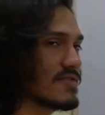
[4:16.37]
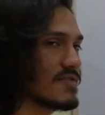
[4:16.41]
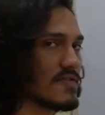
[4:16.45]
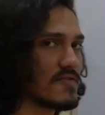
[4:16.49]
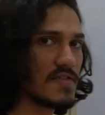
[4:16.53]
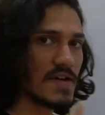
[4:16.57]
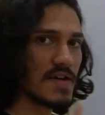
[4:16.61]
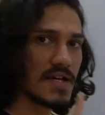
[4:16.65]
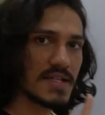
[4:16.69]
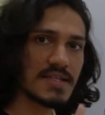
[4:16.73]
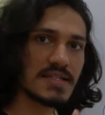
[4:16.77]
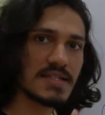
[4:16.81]

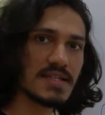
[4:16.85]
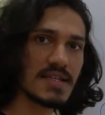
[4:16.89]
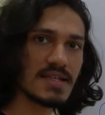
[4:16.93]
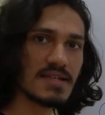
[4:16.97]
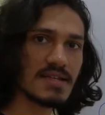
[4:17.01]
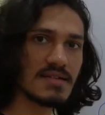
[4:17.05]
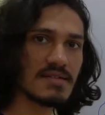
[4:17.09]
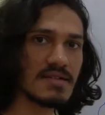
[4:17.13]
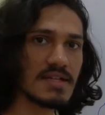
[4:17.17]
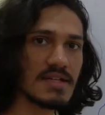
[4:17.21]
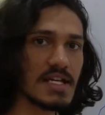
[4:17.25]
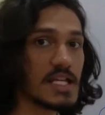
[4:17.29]
first
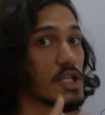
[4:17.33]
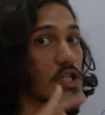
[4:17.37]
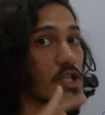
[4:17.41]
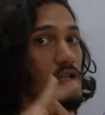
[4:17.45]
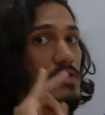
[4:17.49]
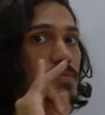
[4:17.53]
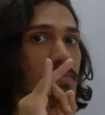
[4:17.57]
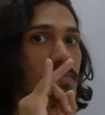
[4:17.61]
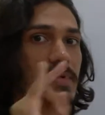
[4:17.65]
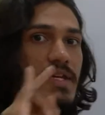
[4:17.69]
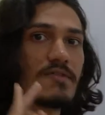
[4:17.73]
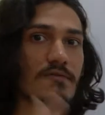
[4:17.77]
thing, it
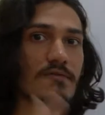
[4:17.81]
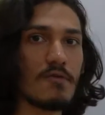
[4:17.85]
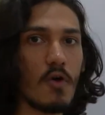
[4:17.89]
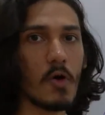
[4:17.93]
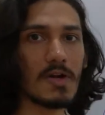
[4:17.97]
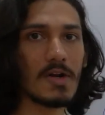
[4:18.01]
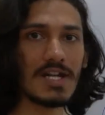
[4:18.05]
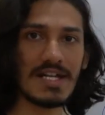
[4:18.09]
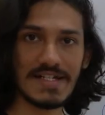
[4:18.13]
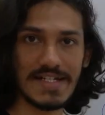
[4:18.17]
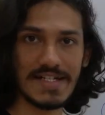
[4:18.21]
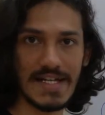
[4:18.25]
should be
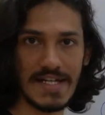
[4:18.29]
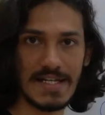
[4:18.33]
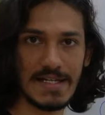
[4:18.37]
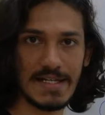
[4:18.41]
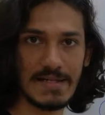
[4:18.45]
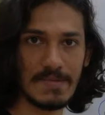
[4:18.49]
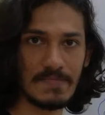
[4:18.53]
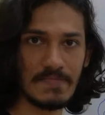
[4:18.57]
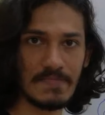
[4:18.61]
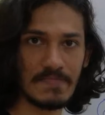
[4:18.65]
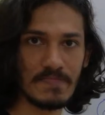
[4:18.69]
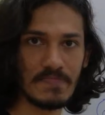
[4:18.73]
volatile.
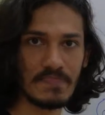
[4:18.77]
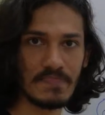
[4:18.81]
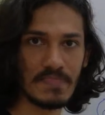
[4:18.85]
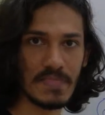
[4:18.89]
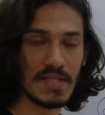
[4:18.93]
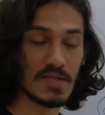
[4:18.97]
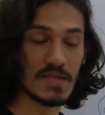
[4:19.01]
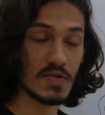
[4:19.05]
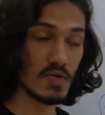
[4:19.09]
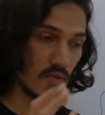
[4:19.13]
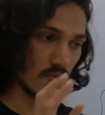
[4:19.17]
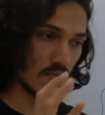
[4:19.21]

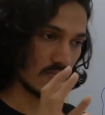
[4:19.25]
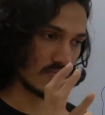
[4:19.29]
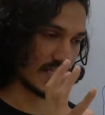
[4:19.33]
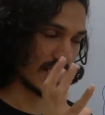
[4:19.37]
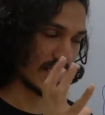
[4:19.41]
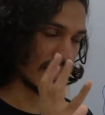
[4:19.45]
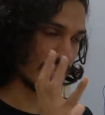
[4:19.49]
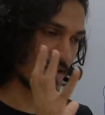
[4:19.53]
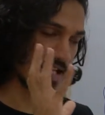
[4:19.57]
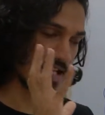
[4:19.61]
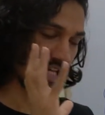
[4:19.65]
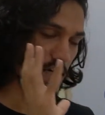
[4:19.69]
So
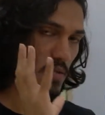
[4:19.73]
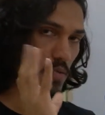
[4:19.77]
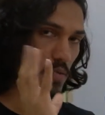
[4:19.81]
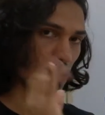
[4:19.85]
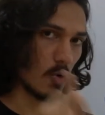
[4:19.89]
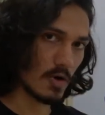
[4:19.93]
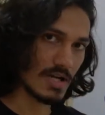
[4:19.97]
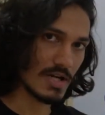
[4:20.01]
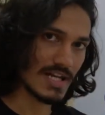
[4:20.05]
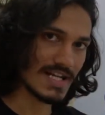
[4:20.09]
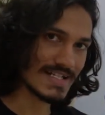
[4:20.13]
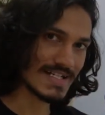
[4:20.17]
things that are
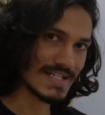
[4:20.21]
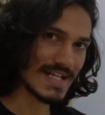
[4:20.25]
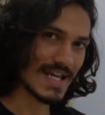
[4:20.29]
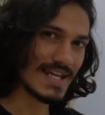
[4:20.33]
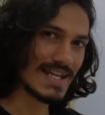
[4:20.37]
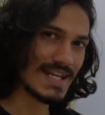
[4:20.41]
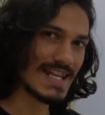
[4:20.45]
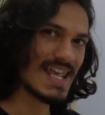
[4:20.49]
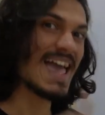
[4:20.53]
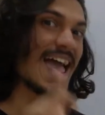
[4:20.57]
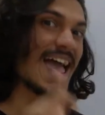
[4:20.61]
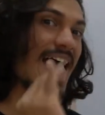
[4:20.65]

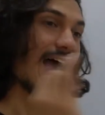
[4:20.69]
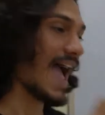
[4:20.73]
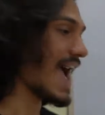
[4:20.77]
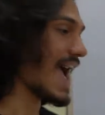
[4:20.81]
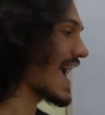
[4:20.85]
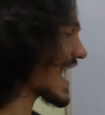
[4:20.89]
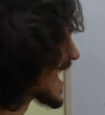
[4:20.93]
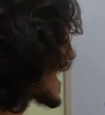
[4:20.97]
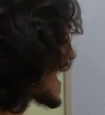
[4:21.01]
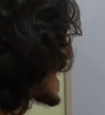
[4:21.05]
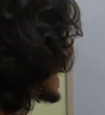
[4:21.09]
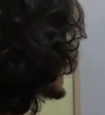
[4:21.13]
volatile,
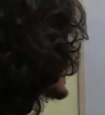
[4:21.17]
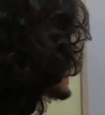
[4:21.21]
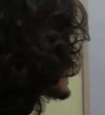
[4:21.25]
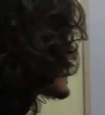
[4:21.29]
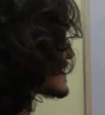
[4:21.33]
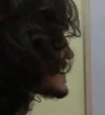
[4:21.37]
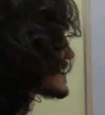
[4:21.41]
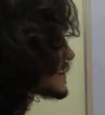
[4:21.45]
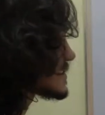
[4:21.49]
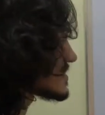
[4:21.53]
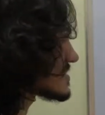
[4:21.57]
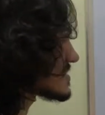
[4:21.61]
and
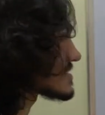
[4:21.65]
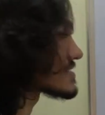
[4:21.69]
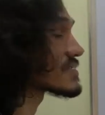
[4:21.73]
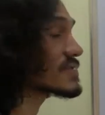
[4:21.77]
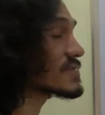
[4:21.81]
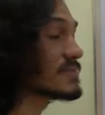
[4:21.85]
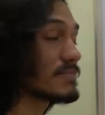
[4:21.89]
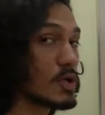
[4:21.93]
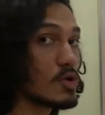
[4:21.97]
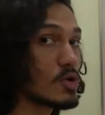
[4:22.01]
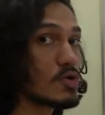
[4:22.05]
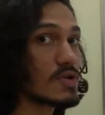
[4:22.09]
this
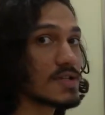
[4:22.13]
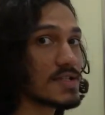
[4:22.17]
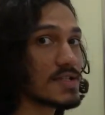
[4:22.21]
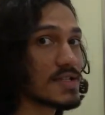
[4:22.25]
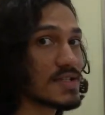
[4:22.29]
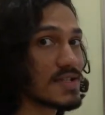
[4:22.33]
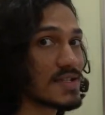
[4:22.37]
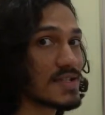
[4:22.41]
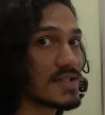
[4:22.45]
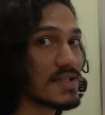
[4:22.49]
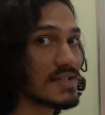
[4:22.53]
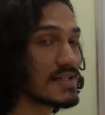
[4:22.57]
is
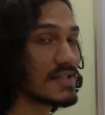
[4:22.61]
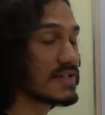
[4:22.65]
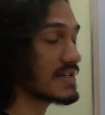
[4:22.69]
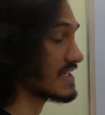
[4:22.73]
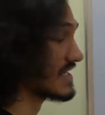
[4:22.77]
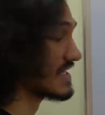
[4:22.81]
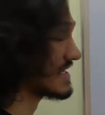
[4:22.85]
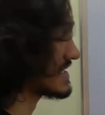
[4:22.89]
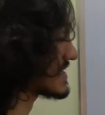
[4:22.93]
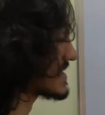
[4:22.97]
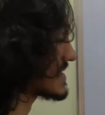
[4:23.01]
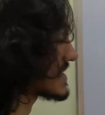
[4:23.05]
mucus,
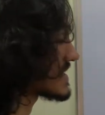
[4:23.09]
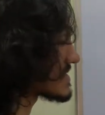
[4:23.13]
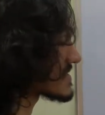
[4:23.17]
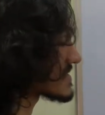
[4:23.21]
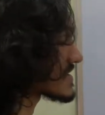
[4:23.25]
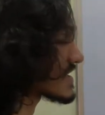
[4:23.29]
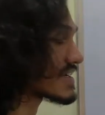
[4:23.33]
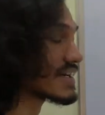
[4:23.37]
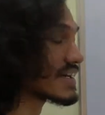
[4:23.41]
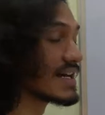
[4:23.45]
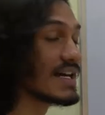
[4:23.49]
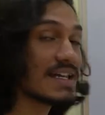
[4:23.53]
things
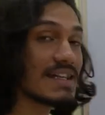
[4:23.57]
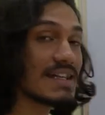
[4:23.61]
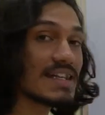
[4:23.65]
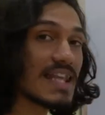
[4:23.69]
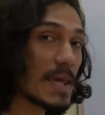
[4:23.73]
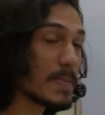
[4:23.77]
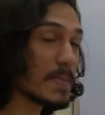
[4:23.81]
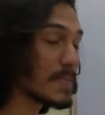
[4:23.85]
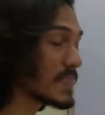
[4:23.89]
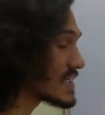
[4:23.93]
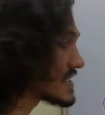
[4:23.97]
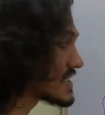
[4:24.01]
that are
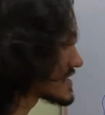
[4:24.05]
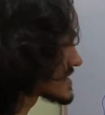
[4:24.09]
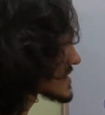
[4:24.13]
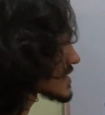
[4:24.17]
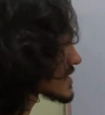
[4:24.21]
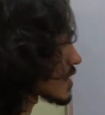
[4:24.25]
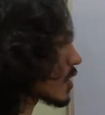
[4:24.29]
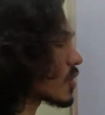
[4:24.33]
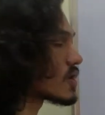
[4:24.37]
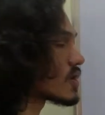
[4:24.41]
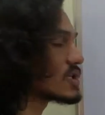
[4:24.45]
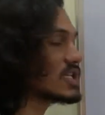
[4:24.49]
lipid
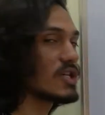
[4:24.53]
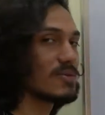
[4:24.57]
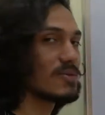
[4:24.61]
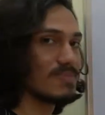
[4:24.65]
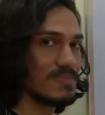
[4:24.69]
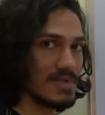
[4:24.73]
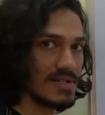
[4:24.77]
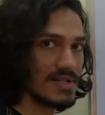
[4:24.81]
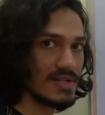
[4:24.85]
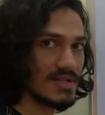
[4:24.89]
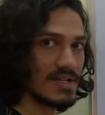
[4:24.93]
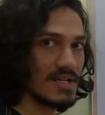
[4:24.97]

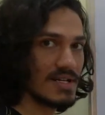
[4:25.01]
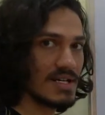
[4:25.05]
soluble,